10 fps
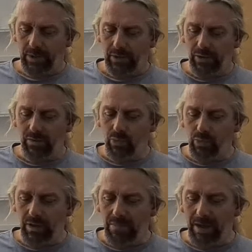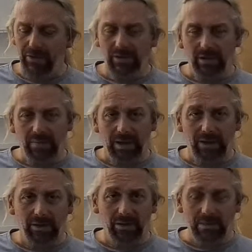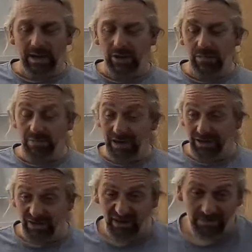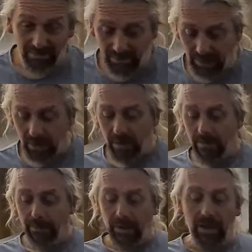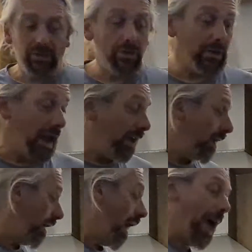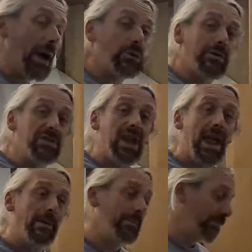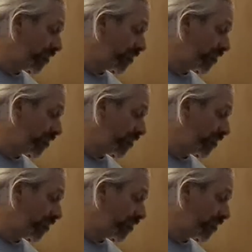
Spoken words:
You just wouldn't imagine that the beer is going to be any good, but actually it's good. Out of 10,